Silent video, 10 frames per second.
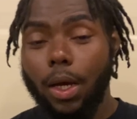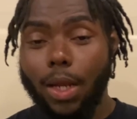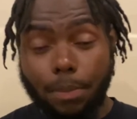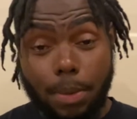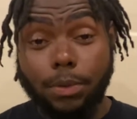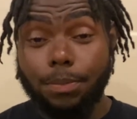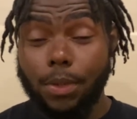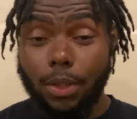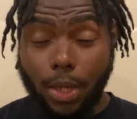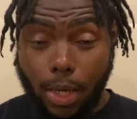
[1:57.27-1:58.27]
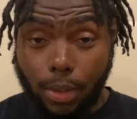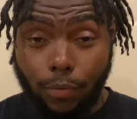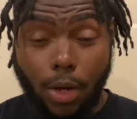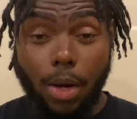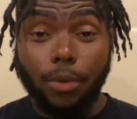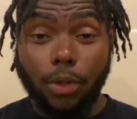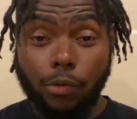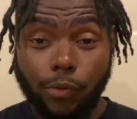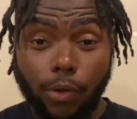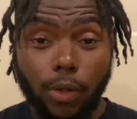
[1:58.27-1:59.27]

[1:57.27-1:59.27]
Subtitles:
lot of people spend a lot of time on their phone.